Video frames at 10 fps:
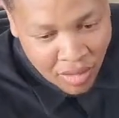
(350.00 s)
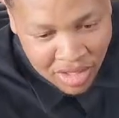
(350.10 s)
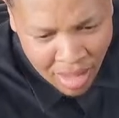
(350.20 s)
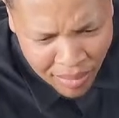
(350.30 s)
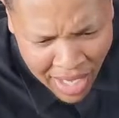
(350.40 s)

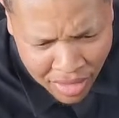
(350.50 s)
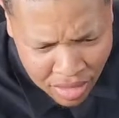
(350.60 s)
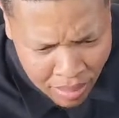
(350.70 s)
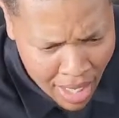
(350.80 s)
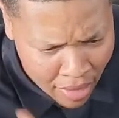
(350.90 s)
something thousand
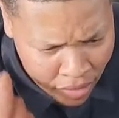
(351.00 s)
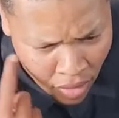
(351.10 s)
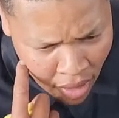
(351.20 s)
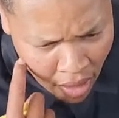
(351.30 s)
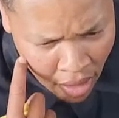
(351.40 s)
miles on
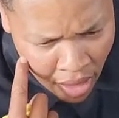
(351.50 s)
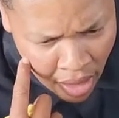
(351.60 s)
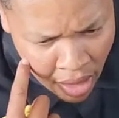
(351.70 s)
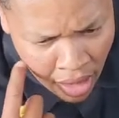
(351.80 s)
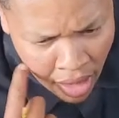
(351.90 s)
there.
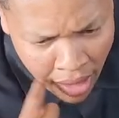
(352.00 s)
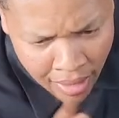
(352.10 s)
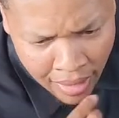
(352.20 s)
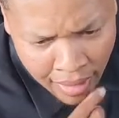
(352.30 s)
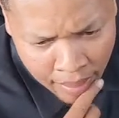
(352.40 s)

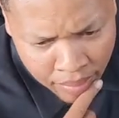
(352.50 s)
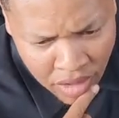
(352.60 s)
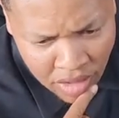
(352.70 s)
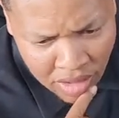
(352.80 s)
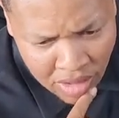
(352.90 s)

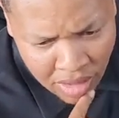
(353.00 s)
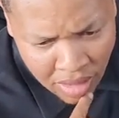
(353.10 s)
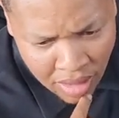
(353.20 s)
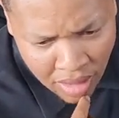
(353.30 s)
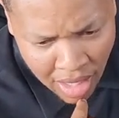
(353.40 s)
Just
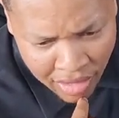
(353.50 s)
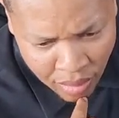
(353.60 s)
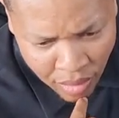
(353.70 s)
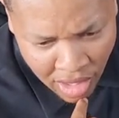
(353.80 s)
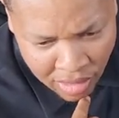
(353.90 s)
got some
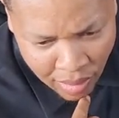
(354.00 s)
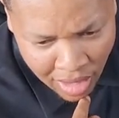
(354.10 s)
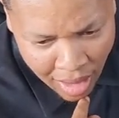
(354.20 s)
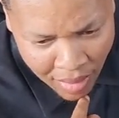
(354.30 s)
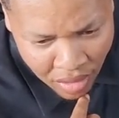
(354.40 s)
custom
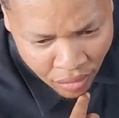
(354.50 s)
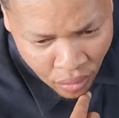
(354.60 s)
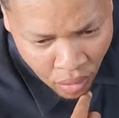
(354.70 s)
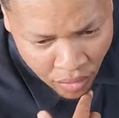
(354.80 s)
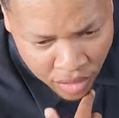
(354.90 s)
dynamics
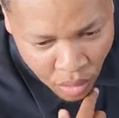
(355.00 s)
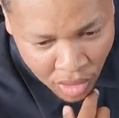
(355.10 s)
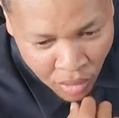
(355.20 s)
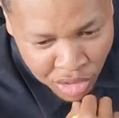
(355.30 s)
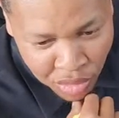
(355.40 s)
for the
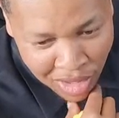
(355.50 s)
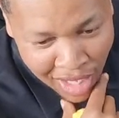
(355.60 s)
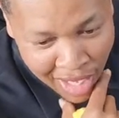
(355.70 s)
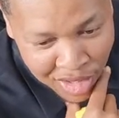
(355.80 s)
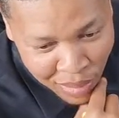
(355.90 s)
21 Street
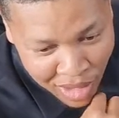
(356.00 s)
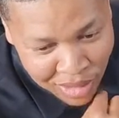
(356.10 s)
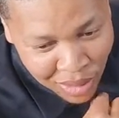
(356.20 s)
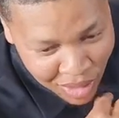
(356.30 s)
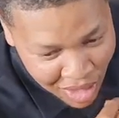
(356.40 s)
Glide special.
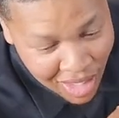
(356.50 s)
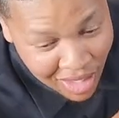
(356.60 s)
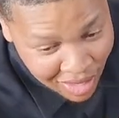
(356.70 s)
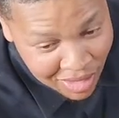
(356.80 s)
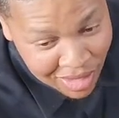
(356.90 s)

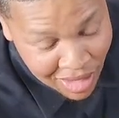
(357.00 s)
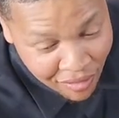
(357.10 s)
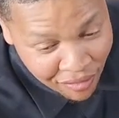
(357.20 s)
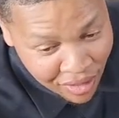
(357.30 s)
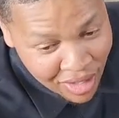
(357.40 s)
Good stuff.
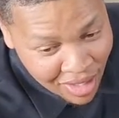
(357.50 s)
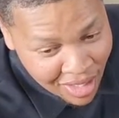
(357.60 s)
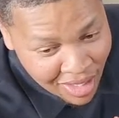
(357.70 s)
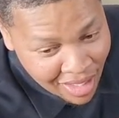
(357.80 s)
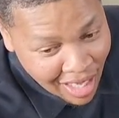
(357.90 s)

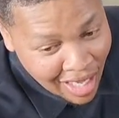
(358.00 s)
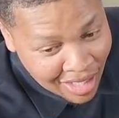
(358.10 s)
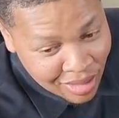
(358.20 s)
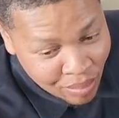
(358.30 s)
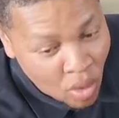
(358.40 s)
I got some
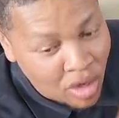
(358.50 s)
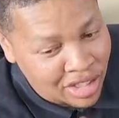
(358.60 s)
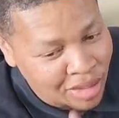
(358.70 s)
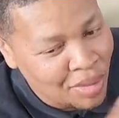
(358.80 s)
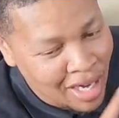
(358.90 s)
more custom
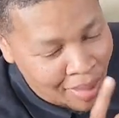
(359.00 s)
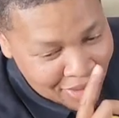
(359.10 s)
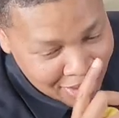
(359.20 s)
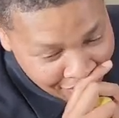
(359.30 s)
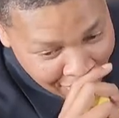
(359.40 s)
dynamic
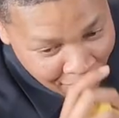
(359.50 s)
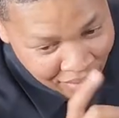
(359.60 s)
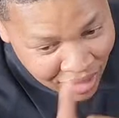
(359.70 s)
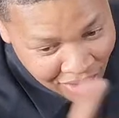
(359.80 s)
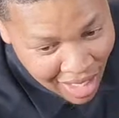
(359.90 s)
stuff
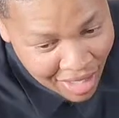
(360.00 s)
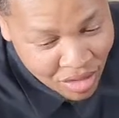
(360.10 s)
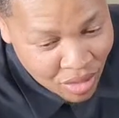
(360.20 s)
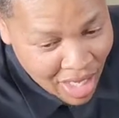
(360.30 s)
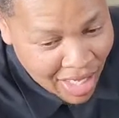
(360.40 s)
coming at you
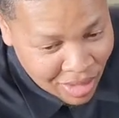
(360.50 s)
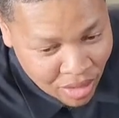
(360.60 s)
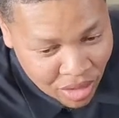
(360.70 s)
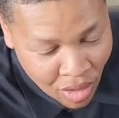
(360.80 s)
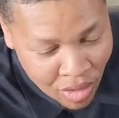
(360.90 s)
guys to
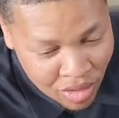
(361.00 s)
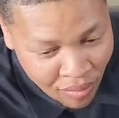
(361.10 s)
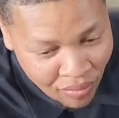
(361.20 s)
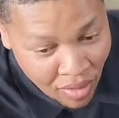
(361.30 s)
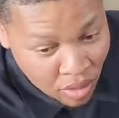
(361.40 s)
show you
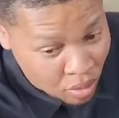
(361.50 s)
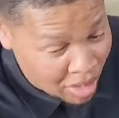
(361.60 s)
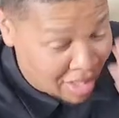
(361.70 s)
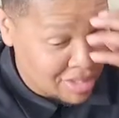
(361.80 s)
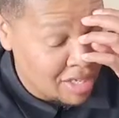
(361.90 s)
some new
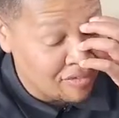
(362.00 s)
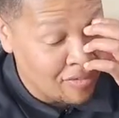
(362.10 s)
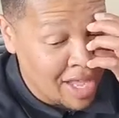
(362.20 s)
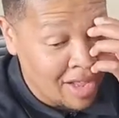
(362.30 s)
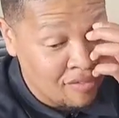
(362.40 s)
content from
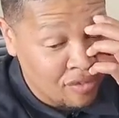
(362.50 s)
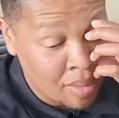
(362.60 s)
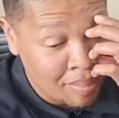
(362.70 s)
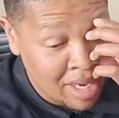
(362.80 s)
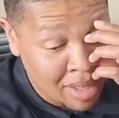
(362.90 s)
that, from
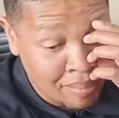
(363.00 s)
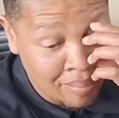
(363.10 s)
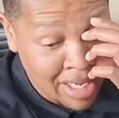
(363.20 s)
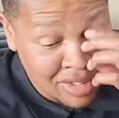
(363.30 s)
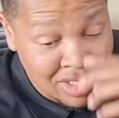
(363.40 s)
my
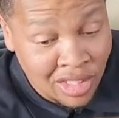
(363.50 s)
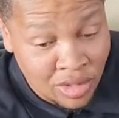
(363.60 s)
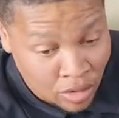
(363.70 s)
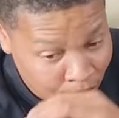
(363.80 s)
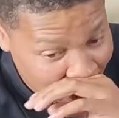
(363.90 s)

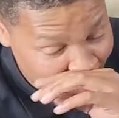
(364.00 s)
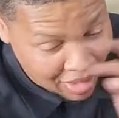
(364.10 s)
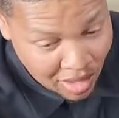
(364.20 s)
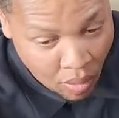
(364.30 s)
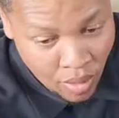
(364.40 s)
sister's bike
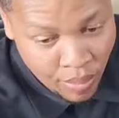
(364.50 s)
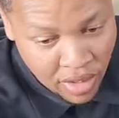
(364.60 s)
that we put